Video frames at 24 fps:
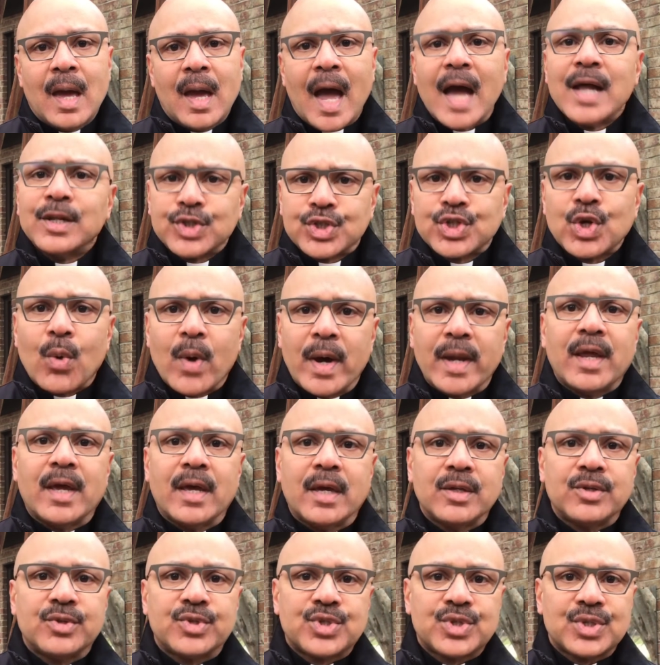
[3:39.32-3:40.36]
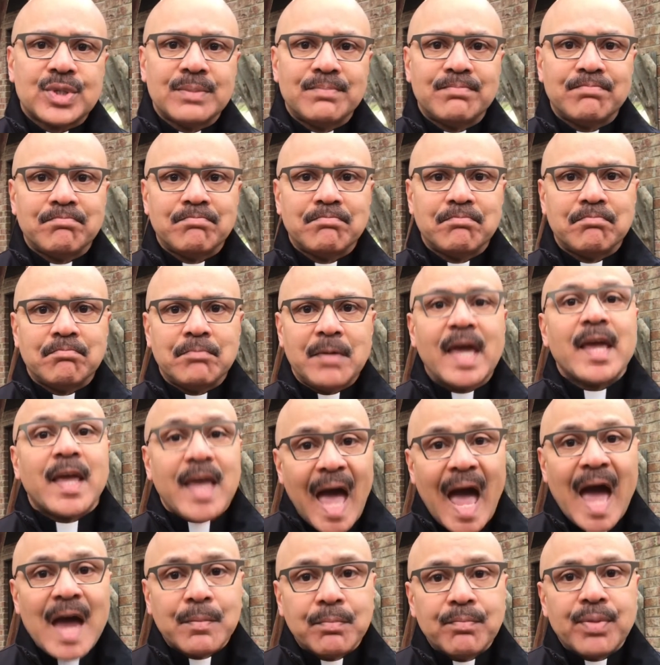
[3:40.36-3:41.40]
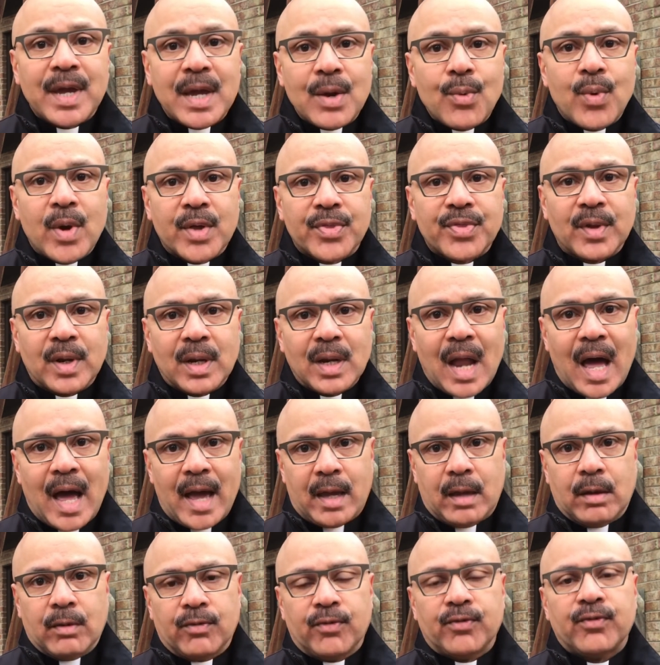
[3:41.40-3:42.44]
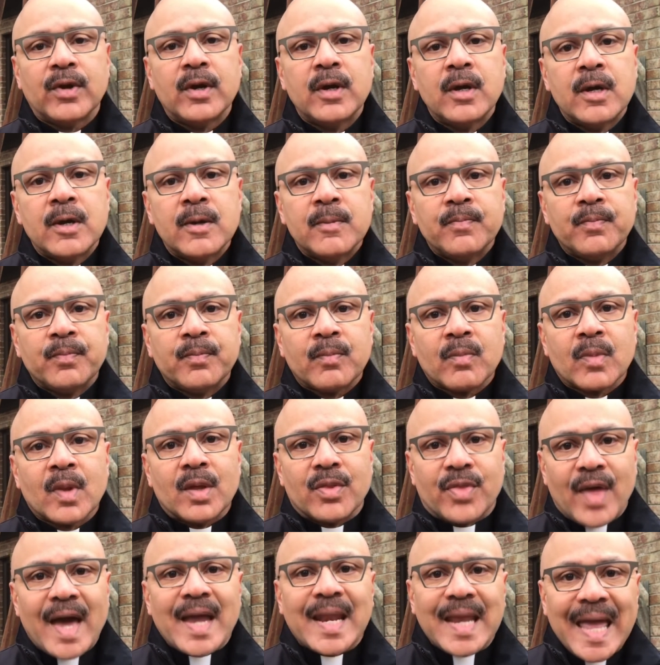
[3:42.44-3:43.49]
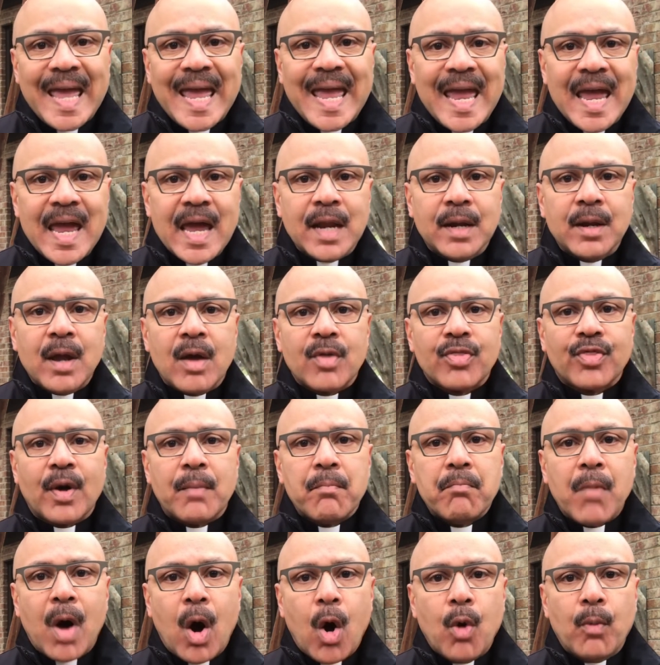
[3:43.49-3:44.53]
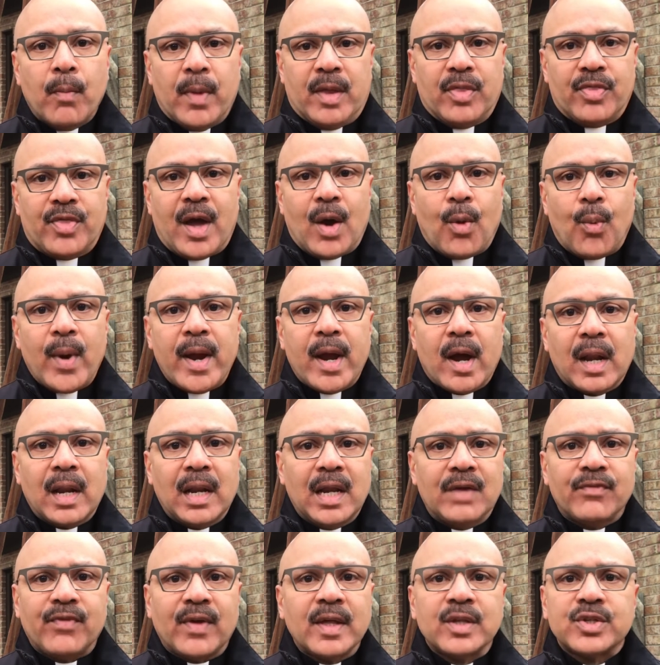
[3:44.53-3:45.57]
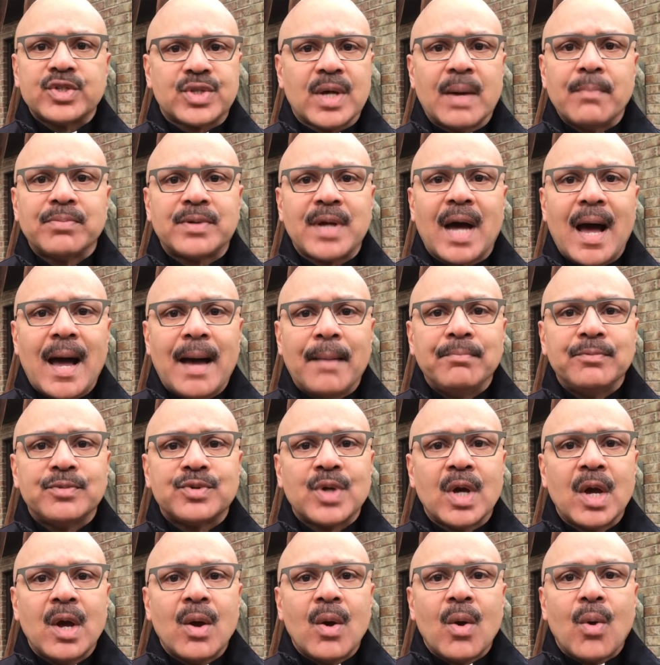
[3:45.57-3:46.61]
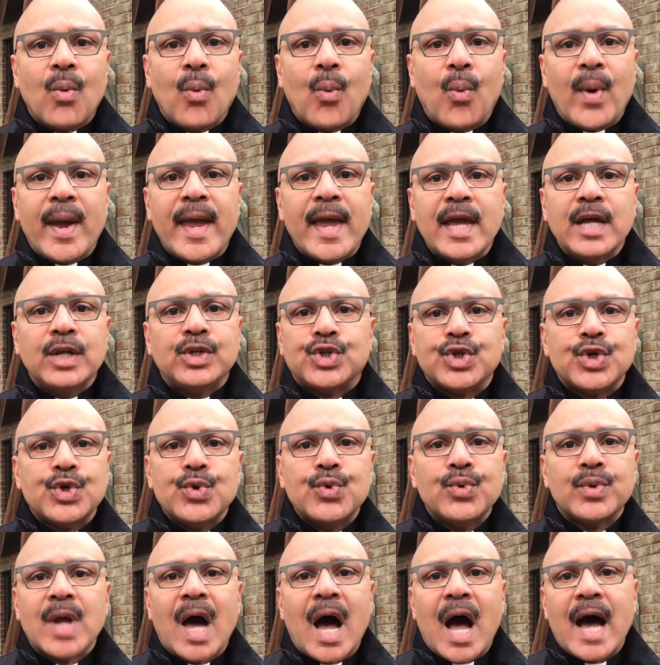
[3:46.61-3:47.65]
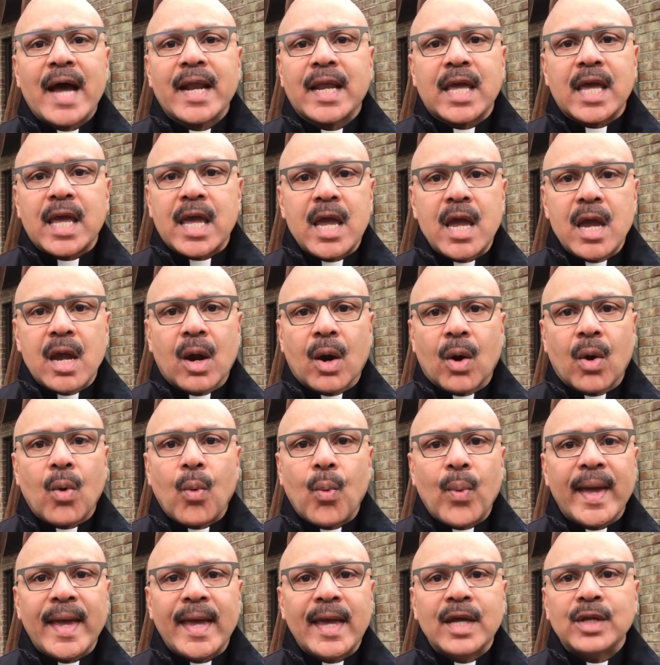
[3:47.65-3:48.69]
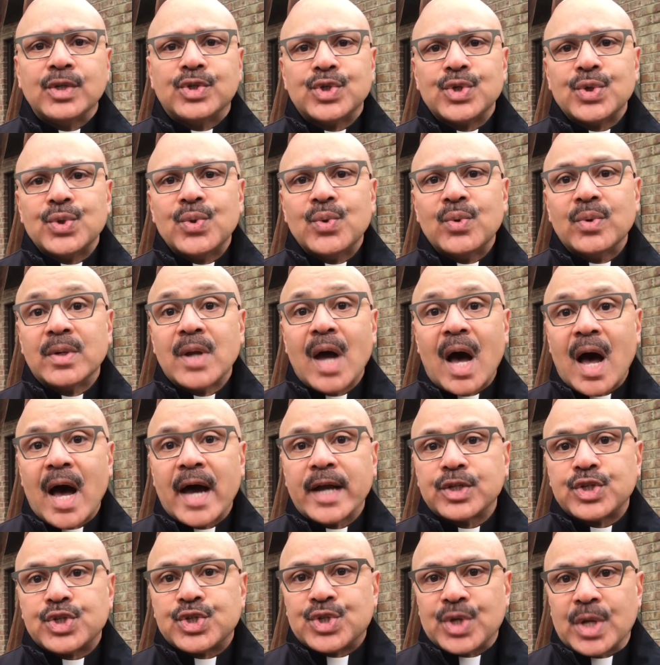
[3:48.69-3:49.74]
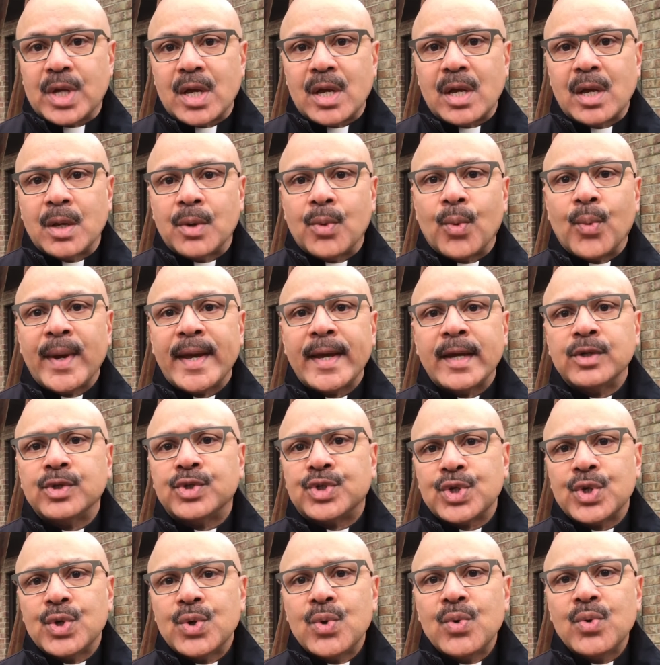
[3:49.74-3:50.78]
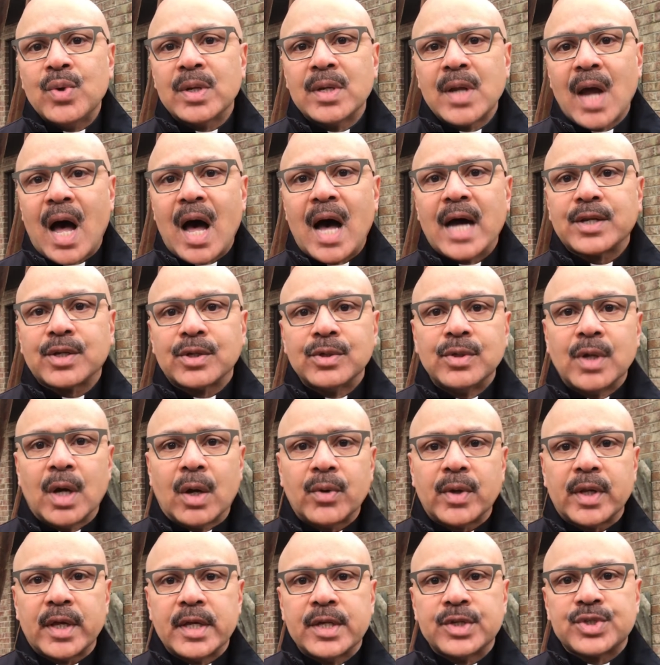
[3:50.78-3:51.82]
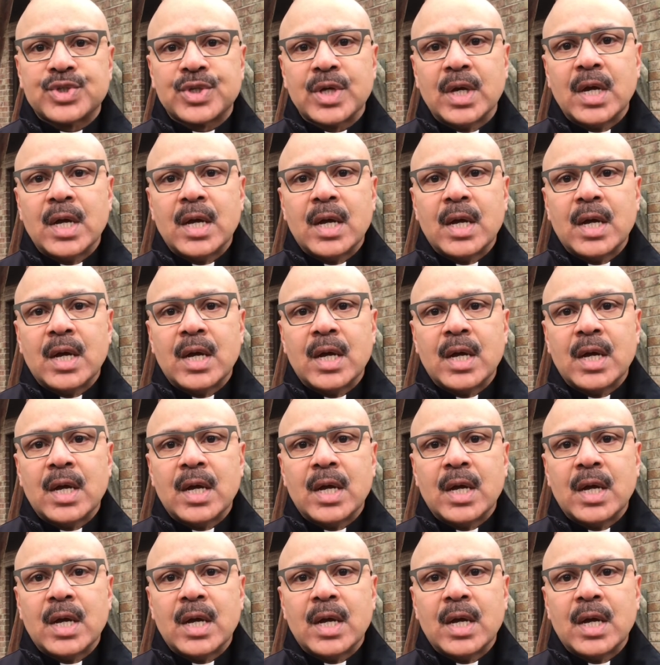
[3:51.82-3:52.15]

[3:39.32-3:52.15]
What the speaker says: And so it can be with life, that in the moment that we are living, sometimes we do not hear, we do not see, we do not notice